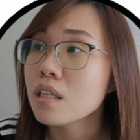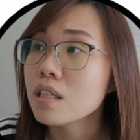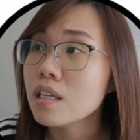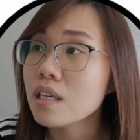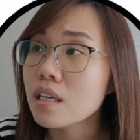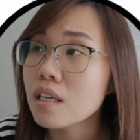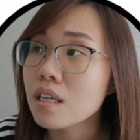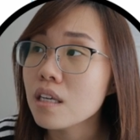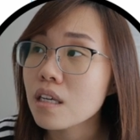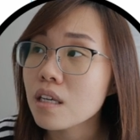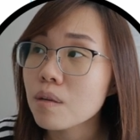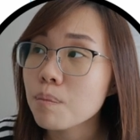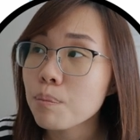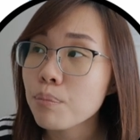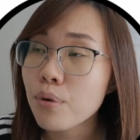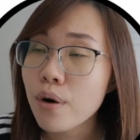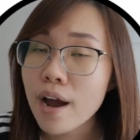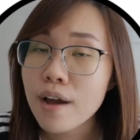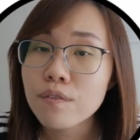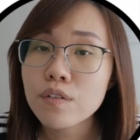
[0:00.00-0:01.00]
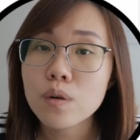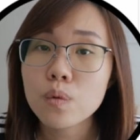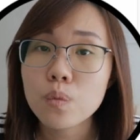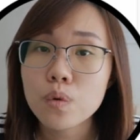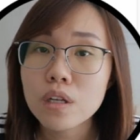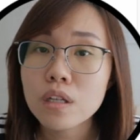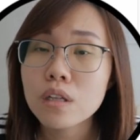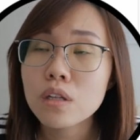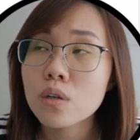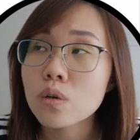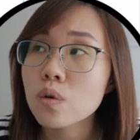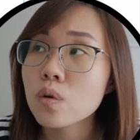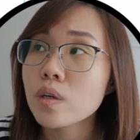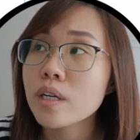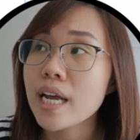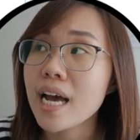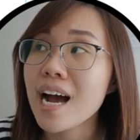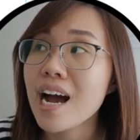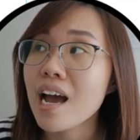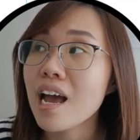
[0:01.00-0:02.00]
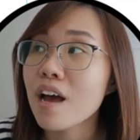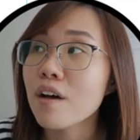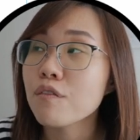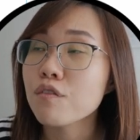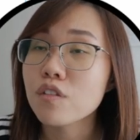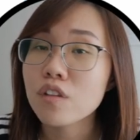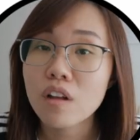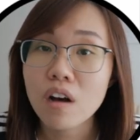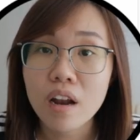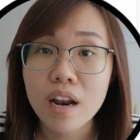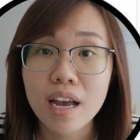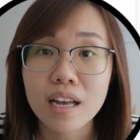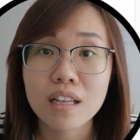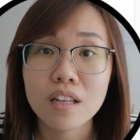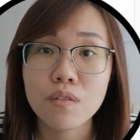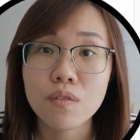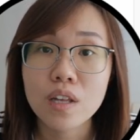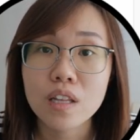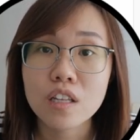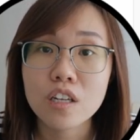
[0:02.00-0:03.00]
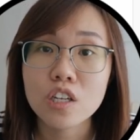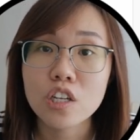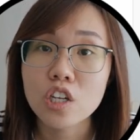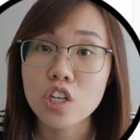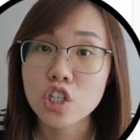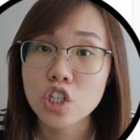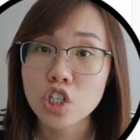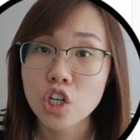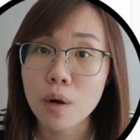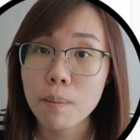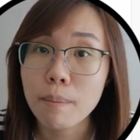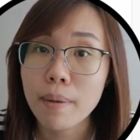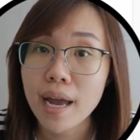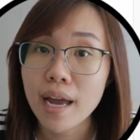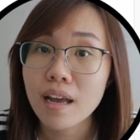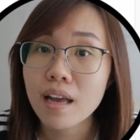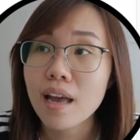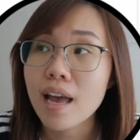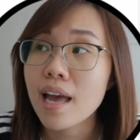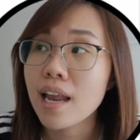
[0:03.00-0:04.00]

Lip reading: the private window that I have not activated the Shopback